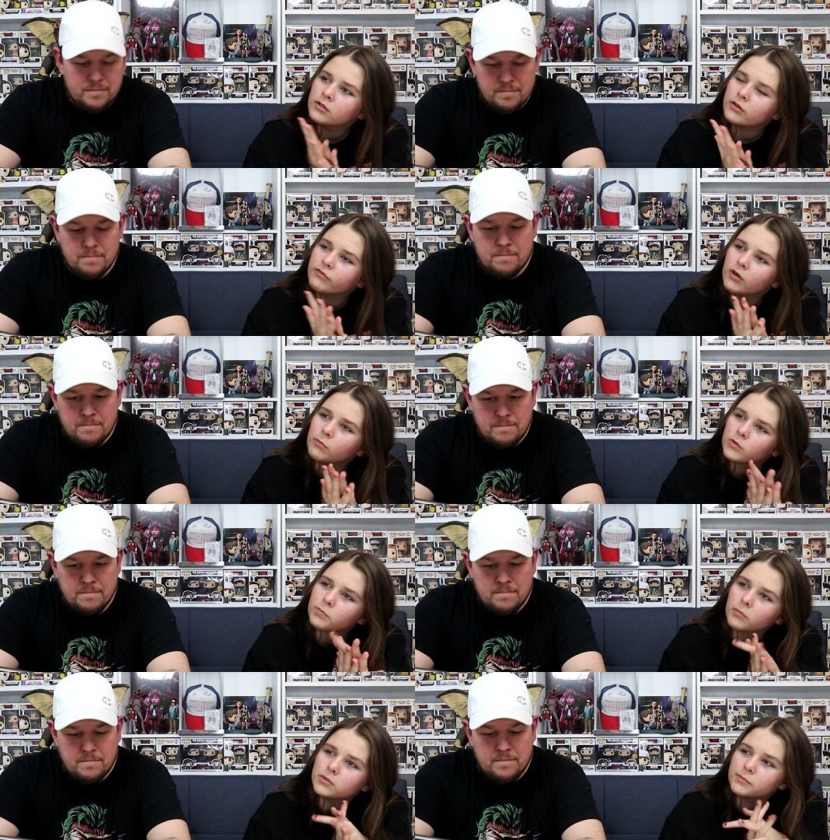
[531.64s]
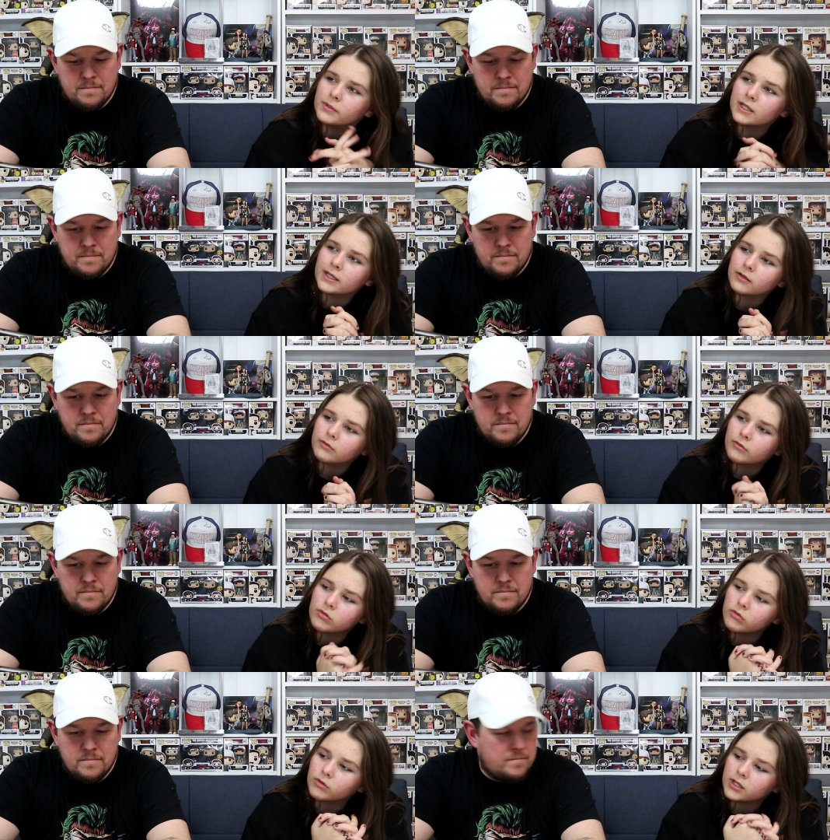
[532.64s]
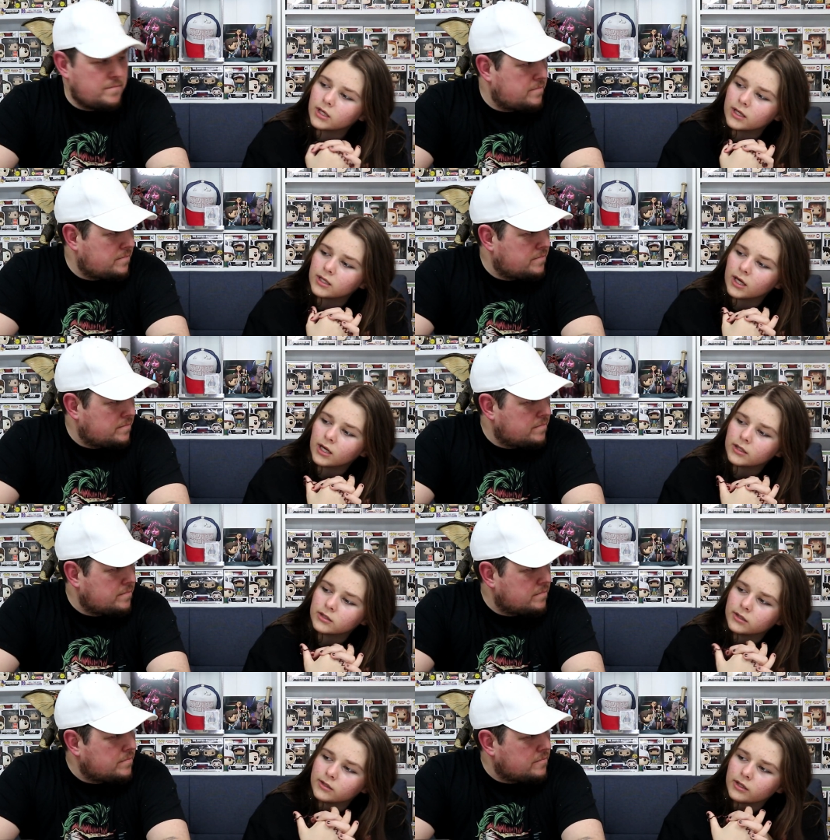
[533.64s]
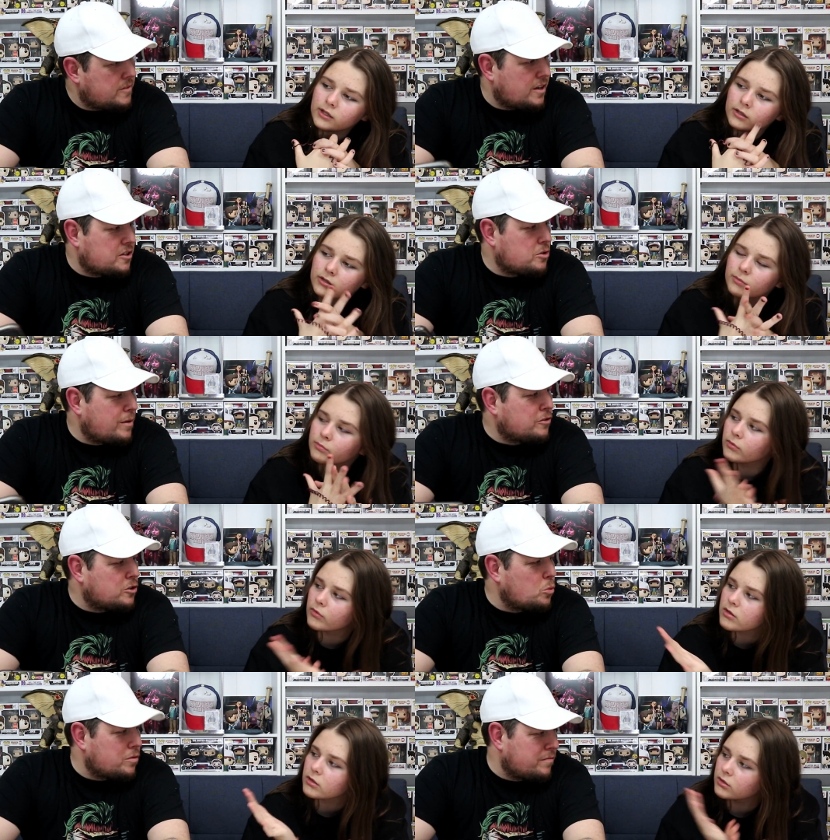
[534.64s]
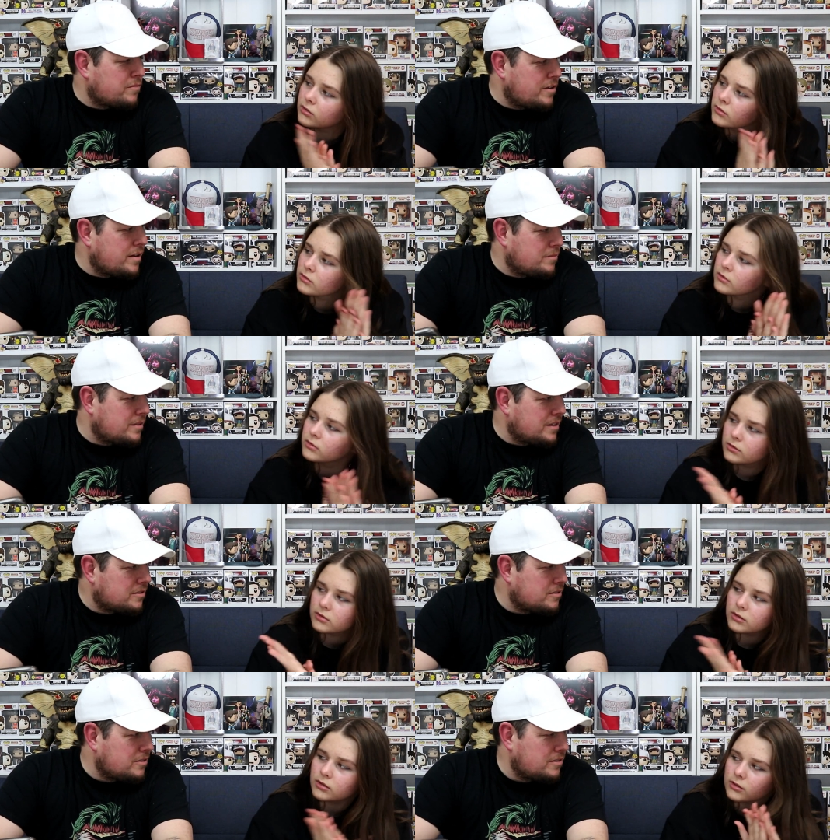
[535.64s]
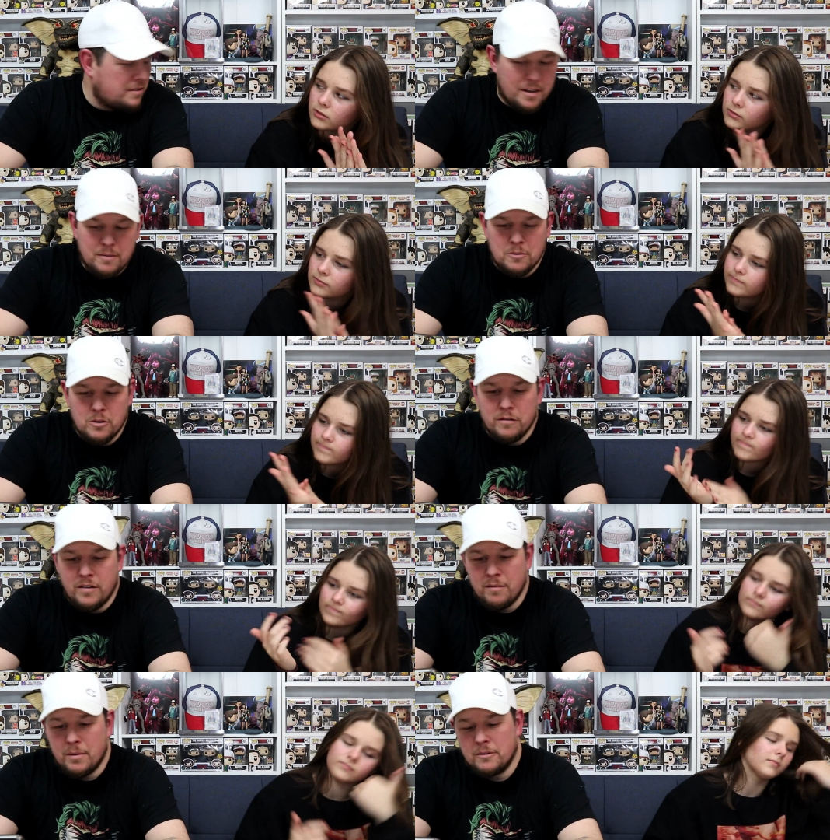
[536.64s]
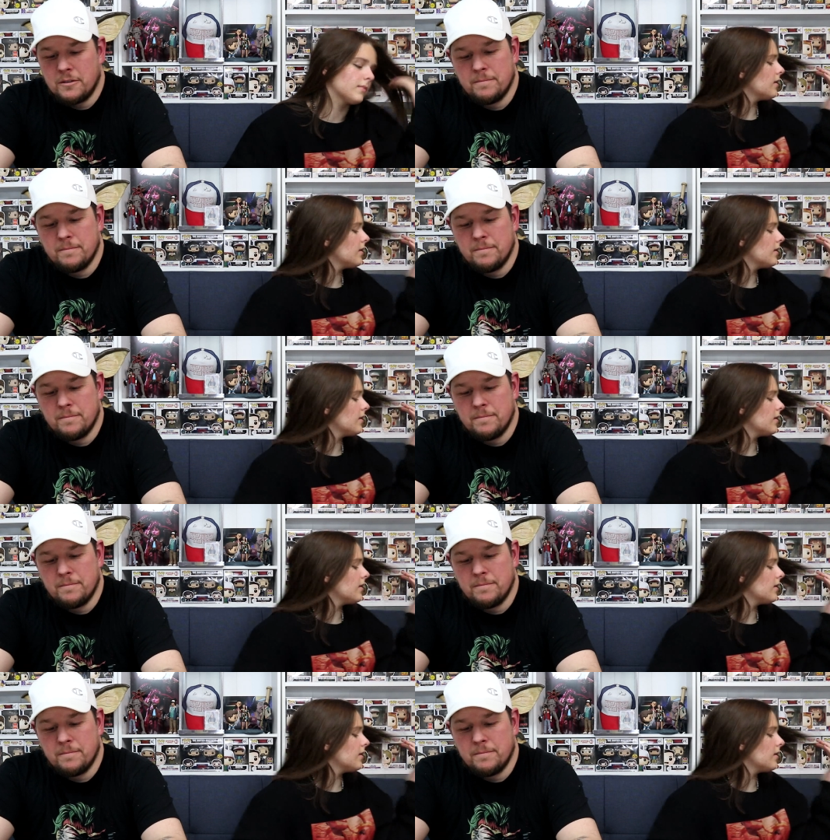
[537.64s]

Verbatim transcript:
Speaker 1: The frame would probably be like three ninety nine, and then. Yeah, because
Speaker 2: you have got the wooden frame and that, so yeah, we'll go five pound.